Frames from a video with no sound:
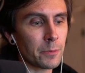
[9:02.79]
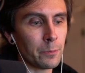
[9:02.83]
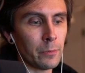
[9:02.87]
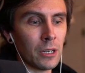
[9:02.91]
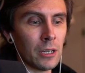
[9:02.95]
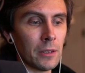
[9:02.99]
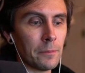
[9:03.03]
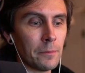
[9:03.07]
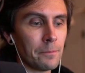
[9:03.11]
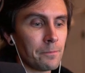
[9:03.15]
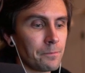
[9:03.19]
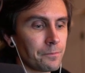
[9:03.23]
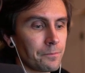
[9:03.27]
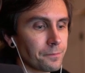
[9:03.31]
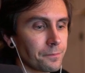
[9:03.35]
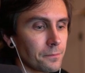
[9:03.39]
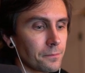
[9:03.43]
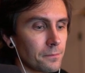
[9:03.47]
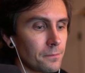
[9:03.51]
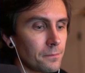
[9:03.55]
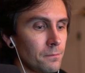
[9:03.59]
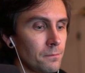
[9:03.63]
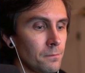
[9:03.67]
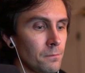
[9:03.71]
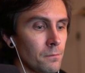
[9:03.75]
But
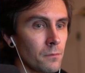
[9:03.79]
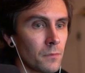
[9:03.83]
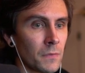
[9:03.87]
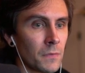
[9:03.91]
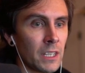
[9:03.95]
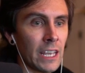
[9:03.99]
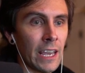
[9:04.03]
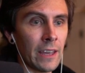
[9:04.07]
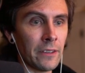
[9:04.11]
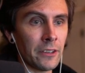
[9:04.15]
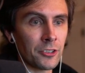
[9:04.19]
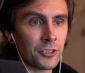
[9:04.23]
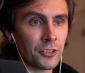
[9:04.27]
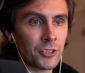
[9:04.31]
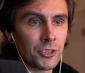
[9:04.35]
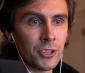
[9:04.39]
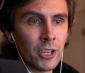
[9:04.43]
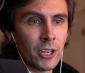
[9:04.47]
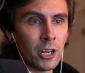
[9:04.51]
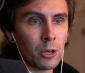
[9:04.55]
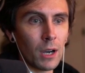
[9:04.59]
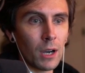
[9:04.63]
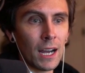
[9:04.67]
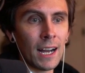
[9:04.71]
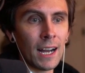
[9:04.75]
yeah, there's
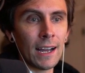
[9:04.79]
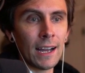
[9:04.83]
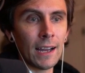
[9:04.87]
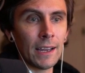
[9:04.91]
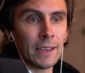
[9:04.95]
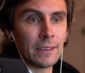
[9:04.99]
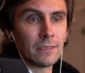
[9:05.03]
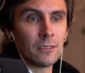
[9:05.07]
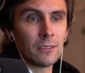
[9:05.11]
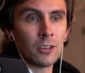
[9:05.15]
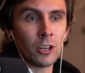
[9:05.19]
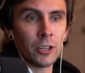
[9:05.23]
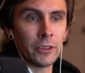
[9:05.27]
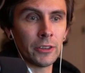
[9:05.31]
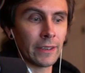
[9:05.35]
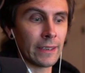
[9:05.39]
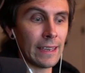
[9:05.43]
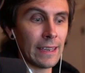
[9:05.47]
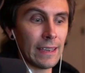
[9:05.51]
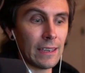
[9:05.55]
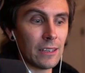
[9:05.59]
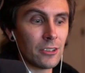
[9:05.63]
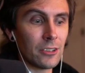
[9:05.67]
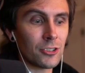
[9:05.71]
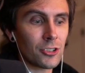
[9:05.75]
no eye on the
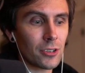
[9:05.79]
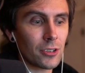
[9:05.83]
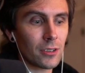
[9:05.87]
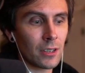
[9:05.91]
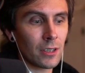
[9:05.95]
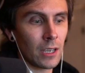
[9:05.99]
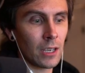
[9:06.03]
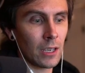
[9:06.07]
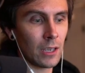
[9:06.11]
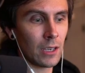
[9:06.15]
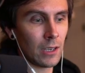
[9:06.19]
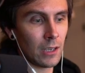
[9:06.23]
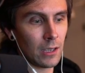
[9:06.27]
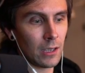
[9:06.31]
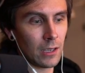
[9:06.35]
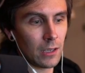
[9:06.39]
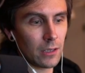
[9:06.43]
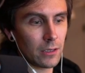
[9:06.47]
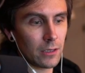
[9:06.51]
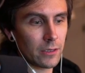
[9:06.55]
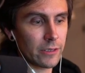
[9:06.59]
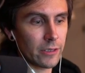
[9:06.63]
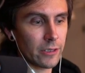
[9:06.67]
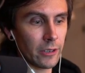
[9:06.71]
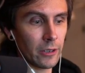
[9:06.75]
gauge.
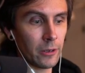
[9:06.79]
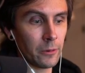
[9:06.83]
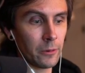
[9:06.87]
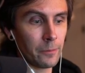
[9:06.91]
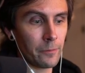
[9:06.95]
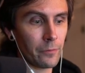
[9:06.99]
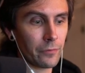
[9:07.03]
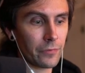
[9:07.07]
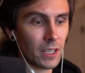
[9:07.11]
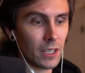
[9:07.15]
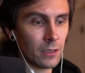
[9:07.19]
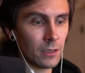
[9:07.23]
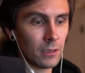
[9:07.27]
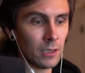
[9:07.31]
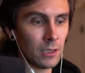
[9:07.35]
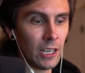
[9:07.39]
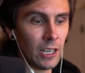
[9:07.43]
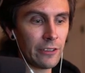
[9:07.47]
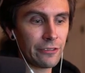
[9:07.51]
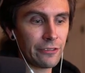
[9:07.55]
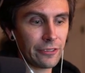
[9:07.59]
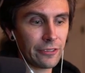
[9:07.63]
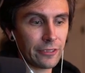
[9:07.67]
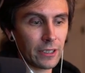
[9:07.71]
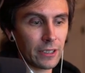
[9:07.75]
So
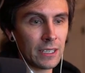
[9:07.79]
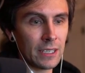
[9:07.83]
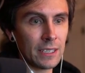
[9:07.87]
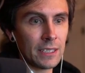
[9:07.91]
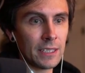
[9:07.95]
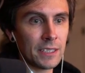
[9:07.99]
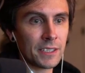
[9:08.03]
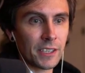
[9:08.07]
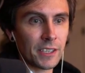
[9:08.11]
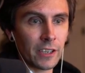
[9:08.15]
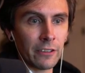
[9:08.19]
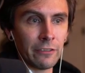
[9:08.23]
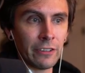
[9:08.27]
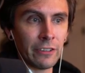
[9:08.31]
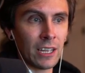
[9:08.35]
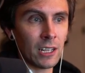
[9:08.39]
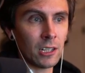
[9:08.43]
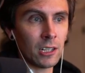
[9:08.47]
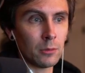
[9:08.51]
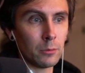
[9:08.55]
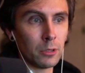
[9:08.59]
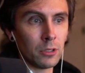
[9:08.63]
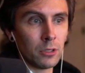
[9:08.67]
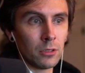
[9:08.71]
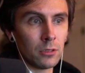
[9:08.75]
life is
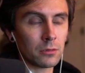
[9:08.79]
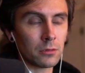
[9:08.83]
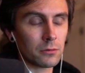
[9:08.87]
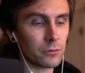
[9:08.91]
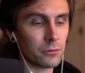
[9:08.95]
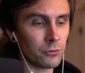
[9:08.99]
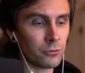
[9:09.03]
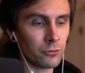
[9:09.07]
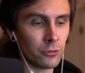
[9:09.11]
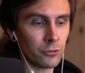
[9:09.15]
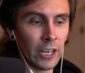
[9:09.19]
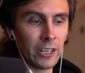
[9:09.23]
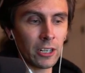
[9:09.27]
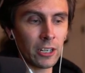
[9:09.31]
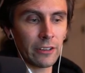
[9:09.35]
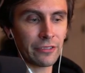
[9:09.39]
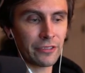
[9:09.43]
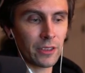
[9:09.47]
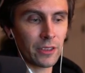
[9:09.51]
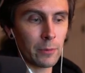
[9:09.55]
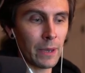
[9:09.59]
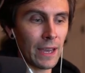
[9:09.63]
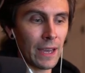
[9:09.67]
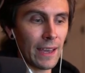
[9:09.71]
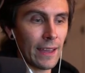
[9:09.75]
available right off the
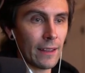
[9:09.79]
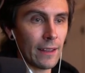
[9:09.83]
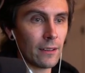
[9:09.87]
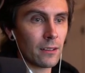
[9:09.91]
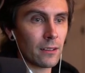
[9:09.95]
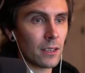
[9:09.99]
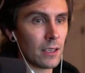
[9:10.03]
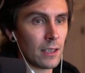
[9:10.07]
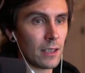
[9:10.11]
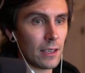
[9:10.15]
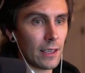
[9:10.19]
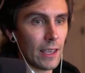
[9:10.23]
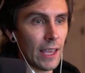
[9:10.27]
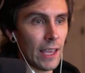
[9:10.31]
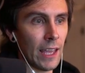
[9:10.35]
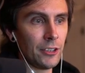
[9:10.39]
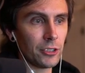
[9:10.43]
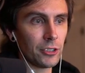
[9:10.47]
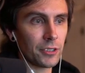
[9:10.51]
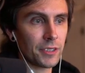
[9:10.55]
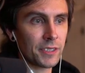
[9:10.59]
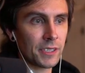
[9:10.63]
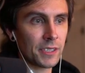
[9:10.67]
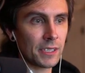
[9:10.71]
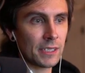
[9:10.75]
bat. And you'll
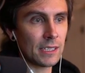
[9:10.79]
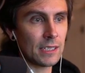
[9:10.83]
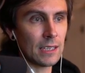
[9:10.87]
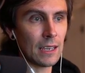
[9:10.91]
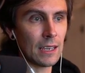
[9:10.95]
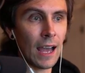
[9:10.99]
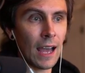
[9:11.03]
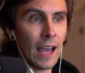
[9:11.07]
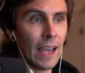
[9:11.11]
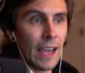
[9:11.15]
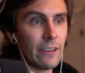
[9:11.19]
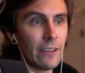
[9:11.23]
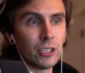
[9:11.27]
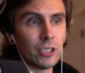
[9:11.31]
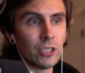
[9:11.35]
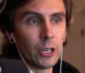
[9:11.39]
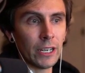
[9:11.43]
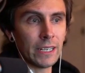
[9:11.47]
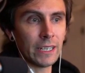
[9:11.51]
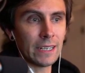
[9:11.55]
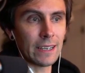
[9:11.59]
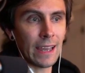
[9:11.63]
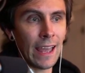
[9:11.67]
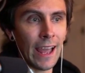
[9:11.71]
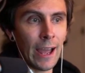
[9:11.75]
see, I have no
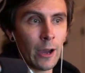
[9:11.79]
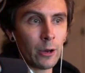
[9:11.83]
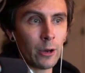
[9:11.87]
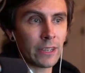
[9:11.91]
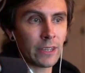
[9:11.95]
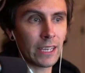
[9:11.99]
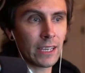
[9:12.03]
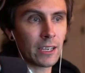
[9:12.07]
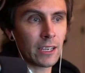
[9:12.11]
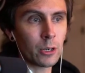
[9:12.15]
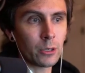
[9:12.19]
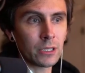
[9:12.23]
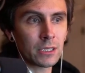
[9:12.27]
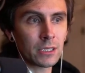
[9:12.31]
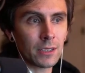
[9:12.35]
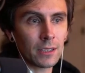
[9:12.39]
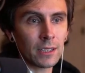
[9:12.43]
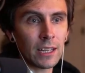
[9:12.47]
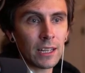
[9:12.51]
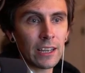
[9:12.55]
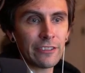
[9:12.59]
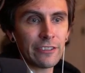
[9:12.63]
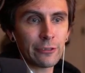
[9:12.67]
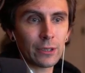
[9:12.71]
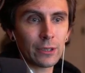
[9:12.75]
idea how they go into
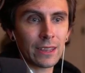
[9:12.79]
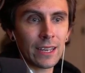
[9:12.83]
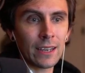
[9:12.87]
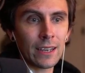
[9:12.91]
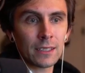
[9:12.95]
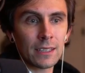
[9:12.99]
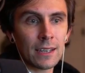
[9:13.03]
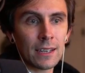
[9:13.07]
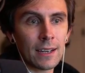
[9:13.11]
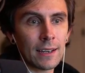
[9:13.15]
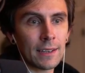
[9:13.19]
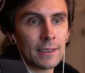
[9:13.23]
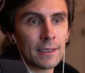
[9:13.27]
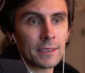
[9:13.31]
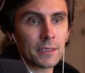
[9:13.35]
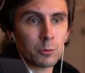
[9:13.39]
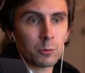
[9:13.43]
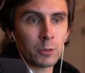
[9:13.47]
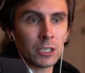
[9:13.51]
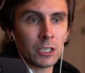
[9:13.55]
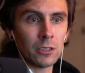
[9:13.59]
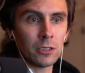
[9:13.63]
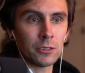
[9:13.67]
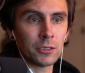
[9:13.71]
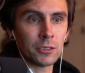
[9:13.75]
life without the eyes. We
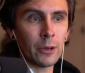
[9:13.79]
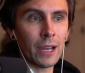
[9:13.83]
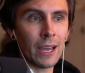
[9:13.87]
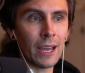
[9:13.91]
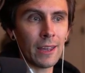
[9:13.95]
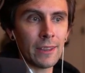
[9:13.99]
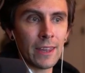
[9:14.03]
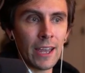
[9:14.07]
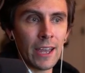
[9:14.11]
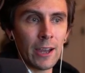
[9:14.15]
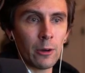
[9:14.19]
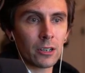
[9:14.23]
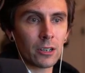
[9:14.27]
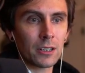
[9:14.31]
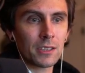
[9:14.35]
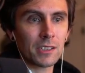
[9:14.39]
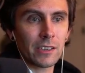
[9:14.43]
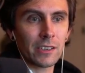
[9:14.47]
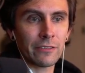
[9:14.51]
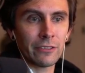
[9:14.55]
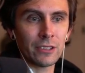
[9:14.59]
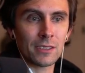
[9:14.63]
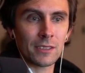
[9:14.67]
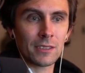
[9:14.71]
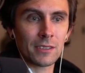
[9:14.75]
don't know how that works,
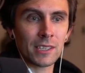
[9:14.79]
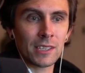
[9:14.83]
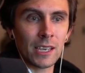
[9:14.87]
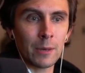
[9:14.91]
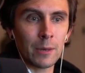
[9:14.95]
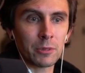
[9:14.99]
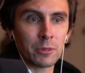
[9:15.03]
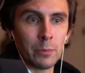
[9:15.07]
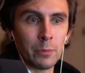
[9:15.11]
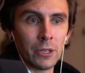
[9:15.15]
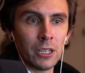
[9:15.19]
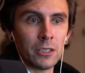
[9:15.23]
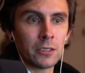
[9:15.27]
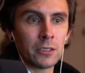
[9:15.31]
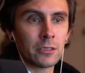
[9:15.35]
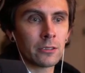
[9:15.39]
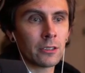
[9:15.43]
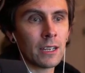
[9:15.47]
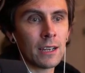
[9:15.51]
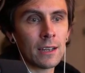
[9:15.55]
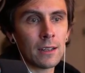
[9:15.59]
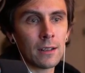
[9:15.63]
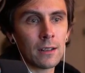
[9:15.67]
if it's a separate button or not.